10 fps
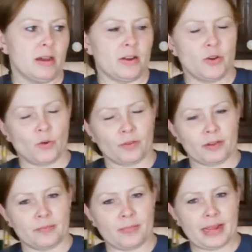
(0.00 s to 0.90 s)

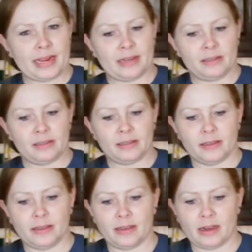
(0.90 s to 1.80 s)
northern beans,
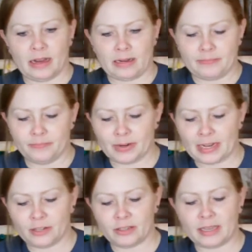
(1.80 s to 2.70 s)
but
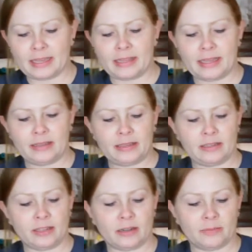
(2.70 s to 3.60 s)
I just like these.
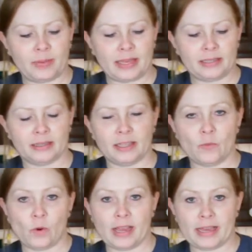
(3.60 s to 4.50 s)
These are basically
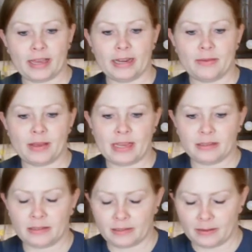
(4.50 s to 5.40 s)
white kidney
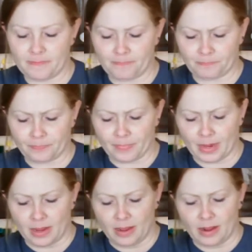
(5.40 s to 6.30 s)
beans.
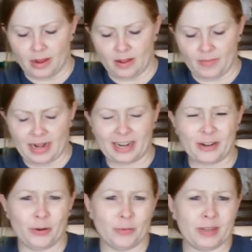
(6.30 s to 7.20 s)
And I
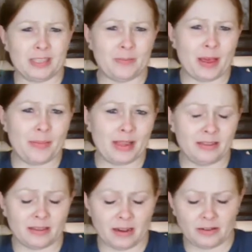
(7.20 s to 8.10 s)
do rinse my
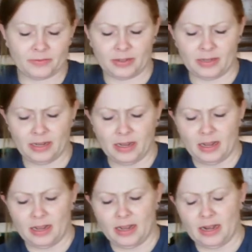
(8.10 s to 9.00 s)
beans off.
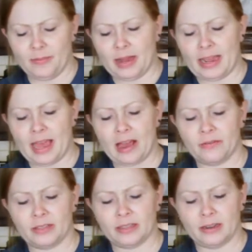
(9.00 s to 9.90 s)
I
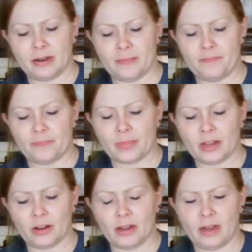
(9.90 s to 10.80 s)
have some
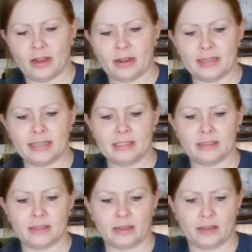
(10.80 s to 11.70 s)

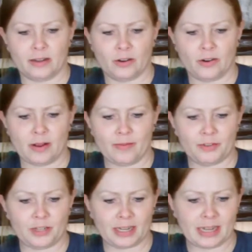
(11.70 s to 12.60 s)
condensed cream of
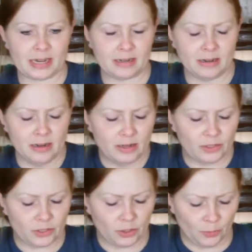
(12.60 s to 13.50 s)
chicken
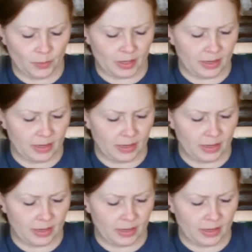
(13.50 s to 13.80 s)
soup,